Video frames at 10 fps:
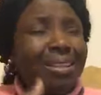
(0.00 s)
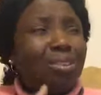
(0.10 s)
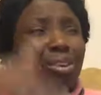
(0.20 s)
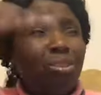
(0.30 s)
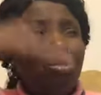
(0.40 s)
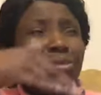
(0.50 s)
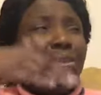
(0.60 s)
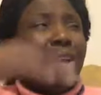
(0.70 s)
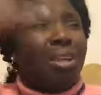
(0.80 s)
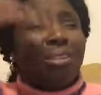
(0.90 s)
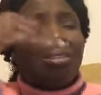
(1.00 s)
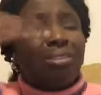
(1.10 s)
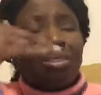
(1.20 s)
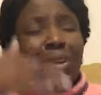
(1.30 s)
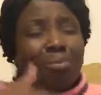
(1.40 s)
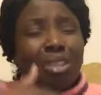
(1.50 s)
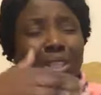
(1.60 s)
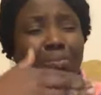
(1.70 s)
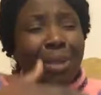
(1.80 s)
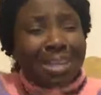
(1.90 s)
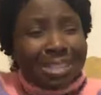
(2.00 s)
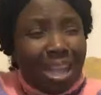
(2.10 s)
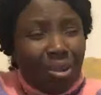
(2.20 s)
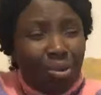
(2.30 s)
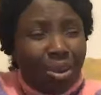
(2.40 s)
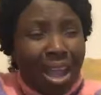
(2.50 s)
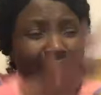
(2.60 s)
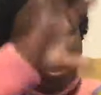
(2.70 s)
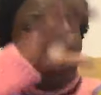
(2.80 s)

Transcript: He's going to do something spectacular